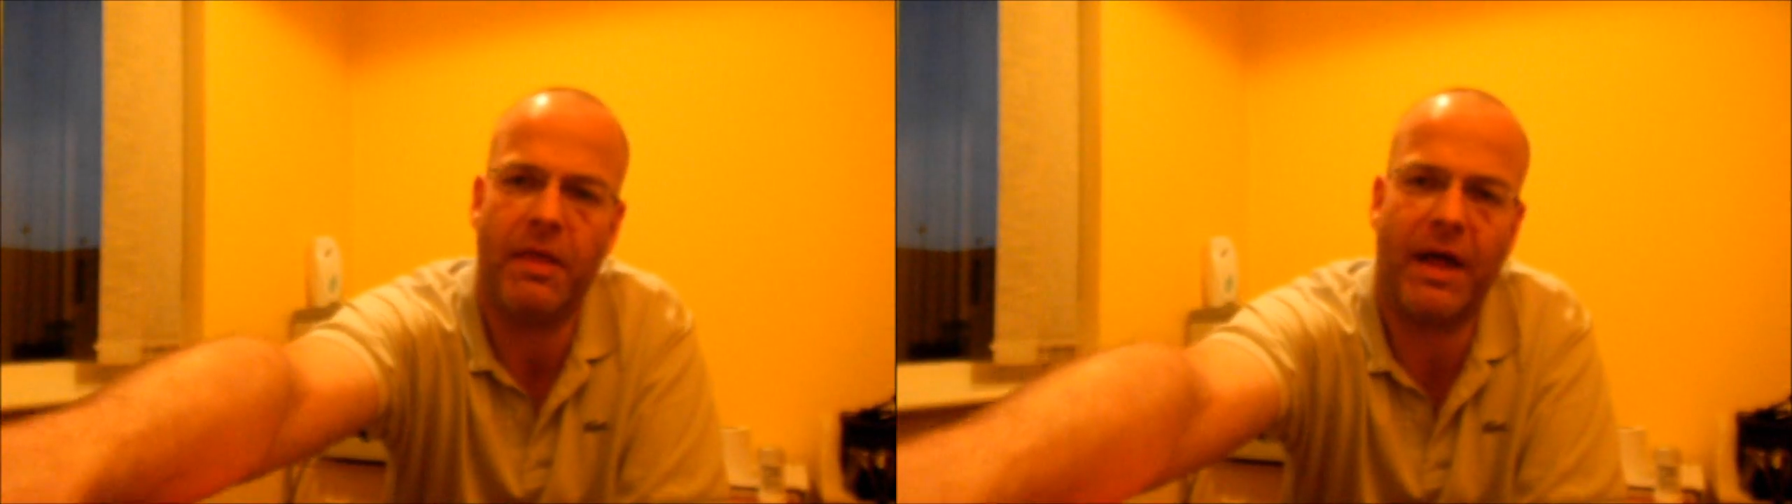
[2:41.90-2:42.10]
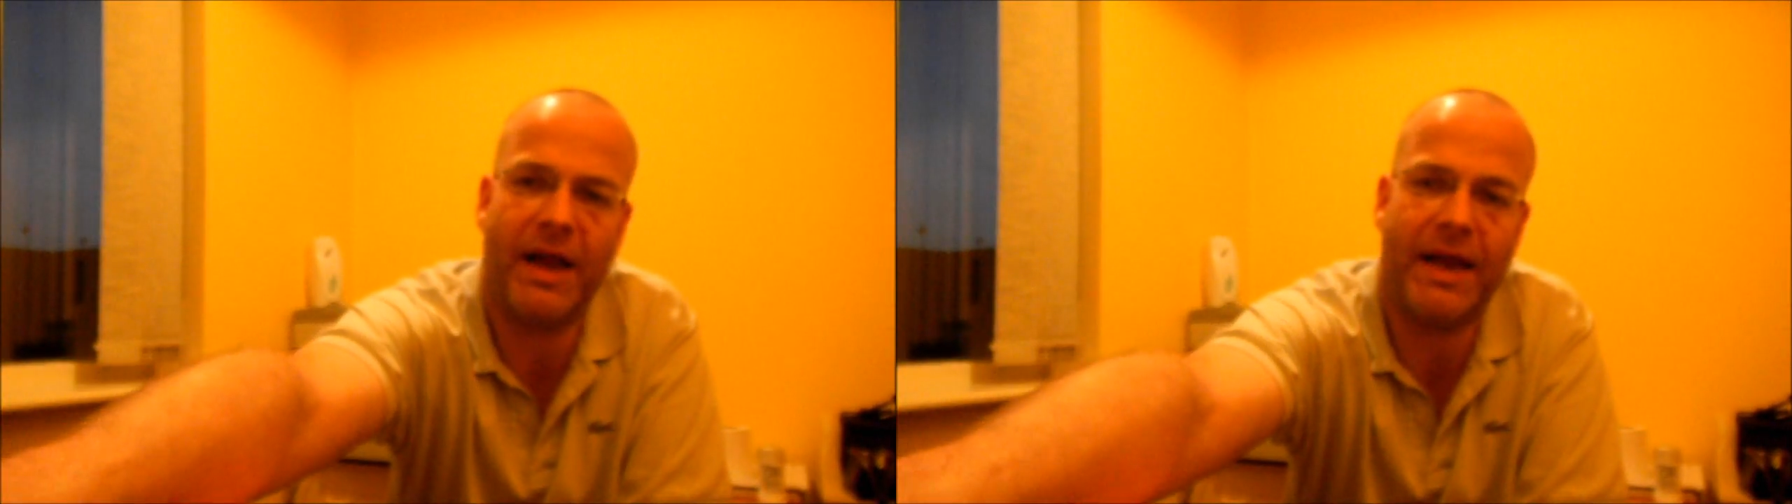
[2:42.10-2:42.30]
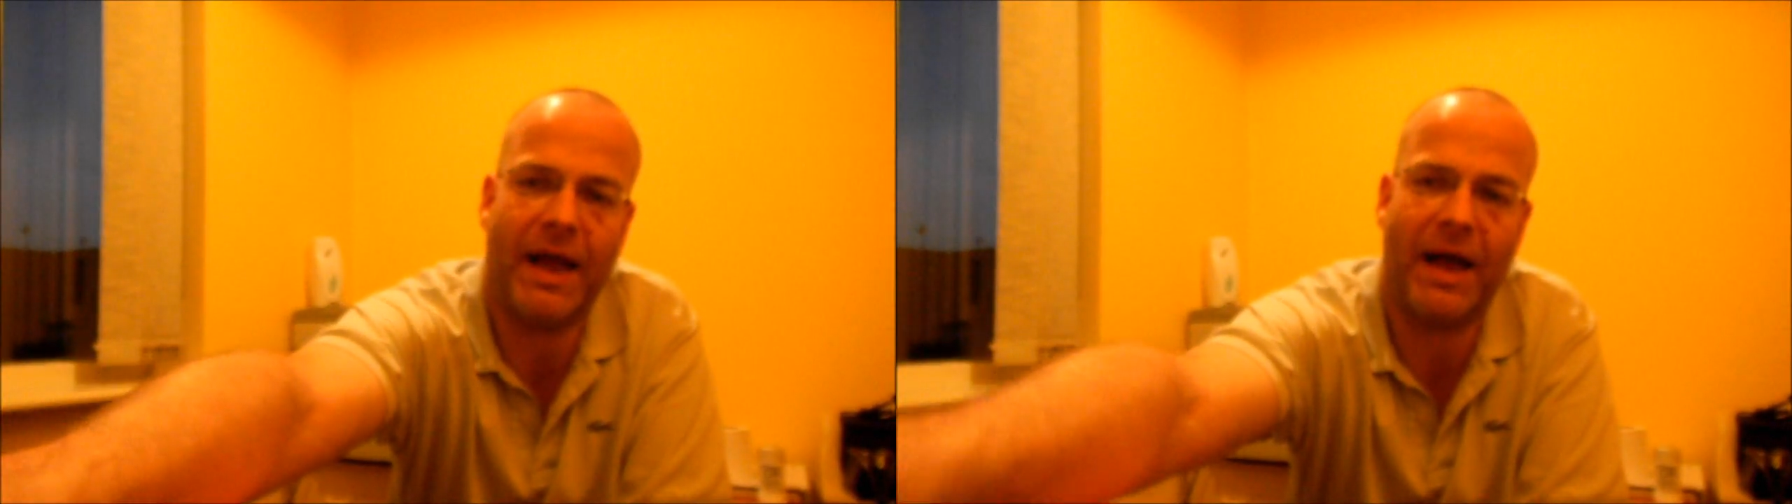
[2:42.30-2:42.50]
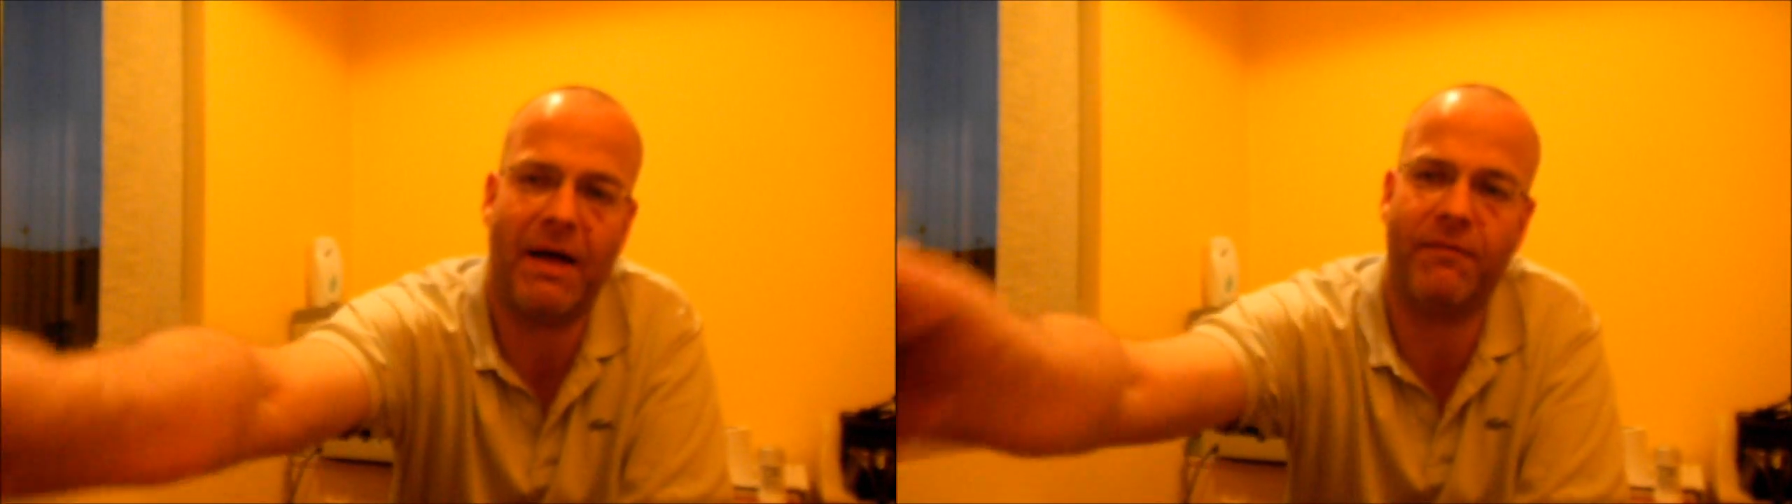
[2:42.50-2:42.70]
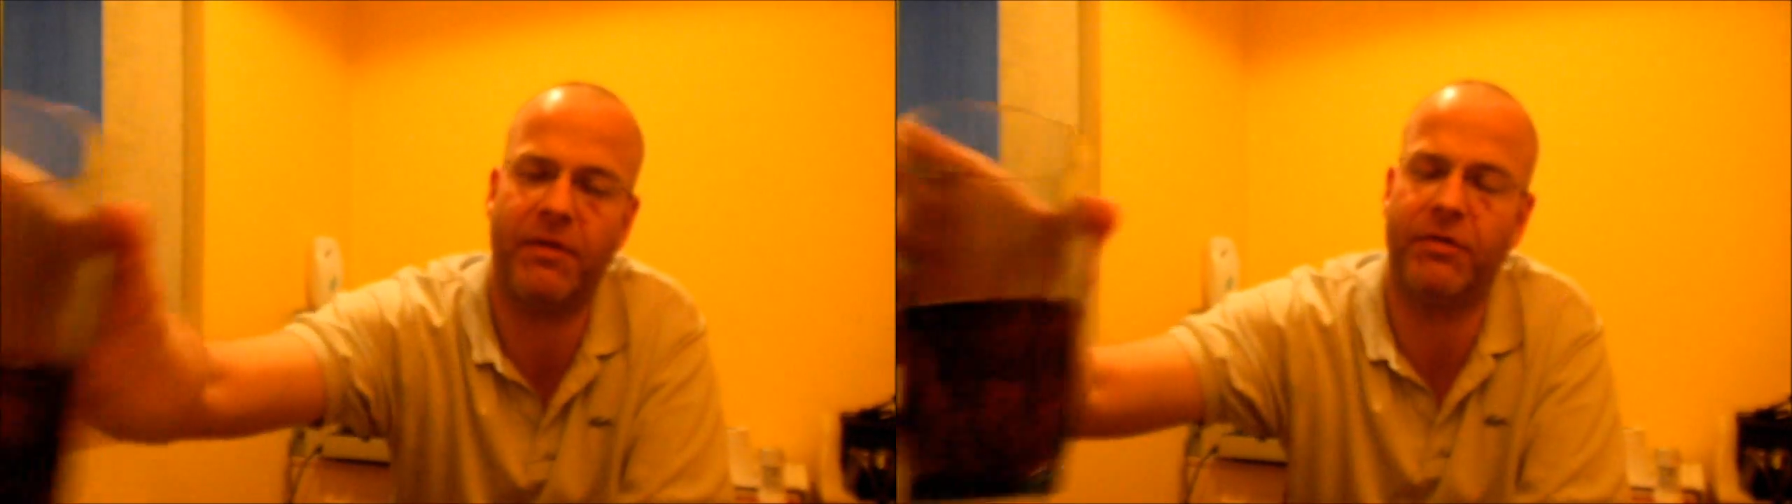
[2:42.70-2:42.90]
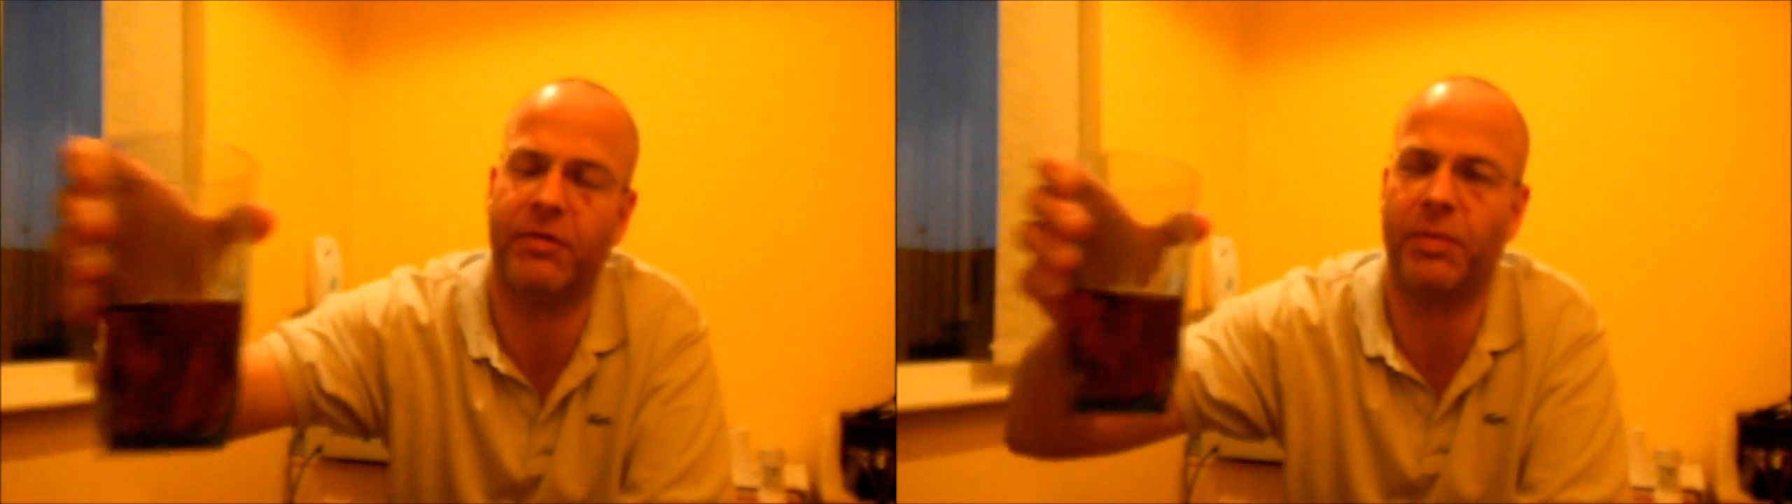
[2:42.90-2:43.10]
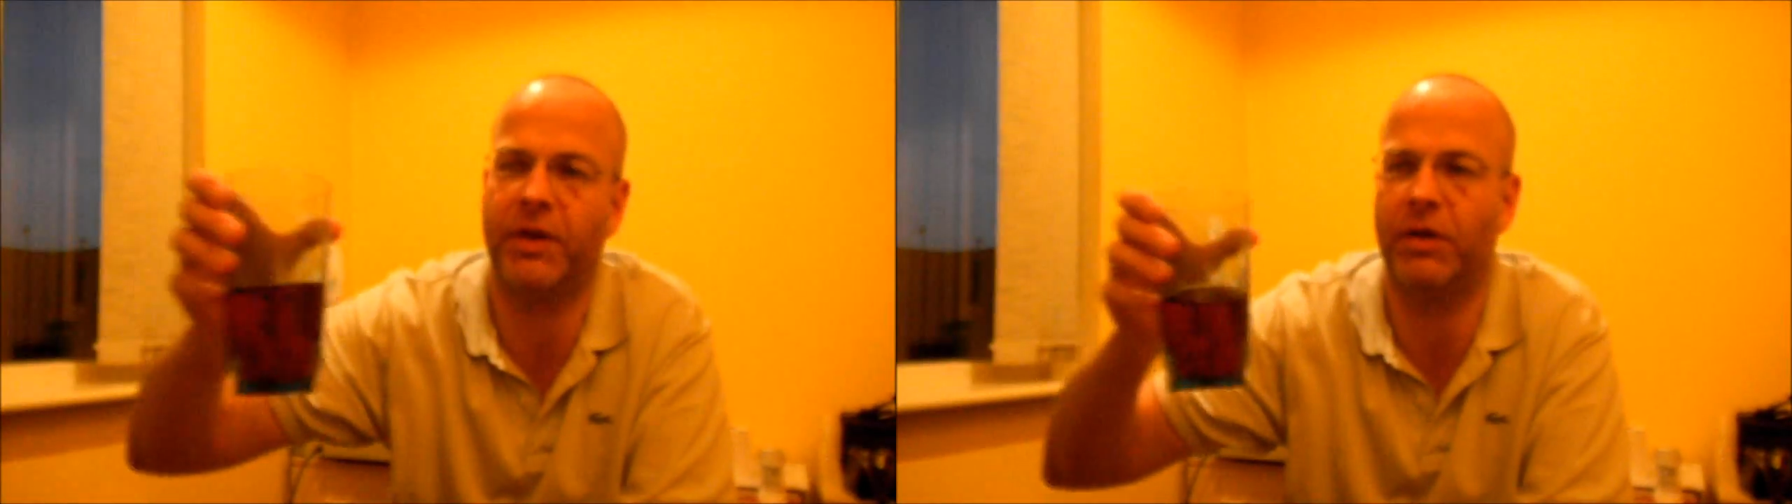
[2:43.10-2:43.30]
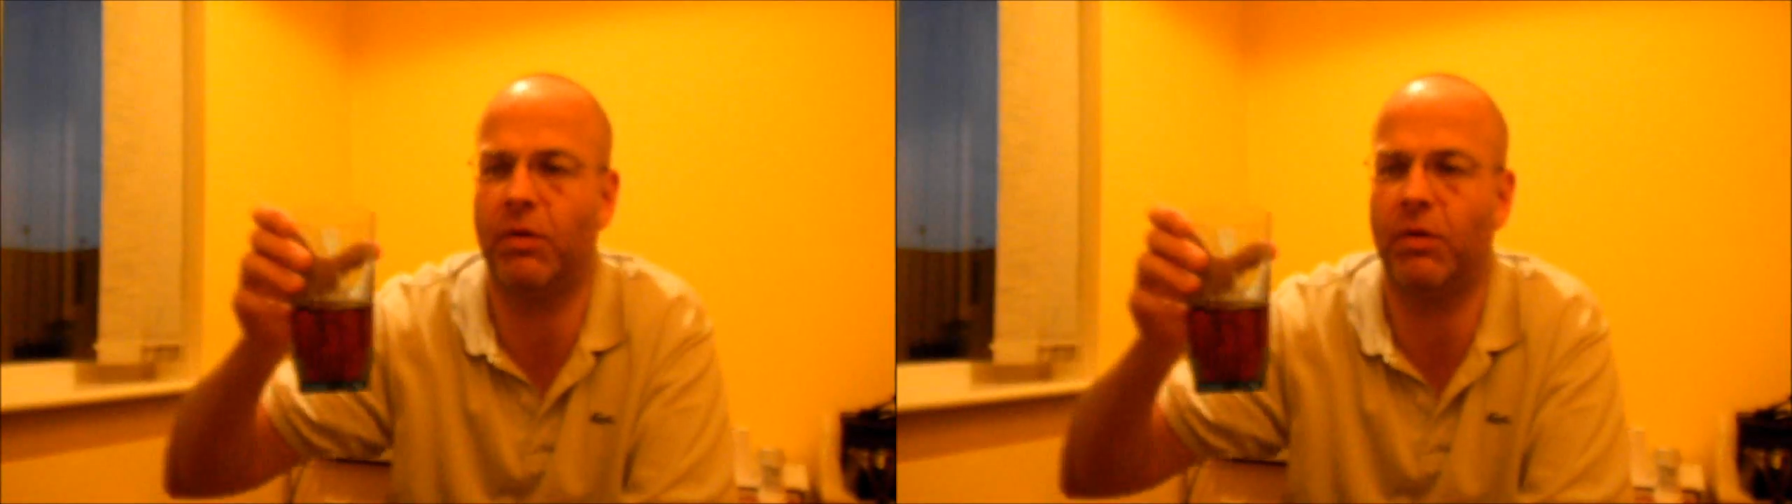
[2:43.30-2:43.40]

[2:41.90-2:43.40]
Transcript: they have something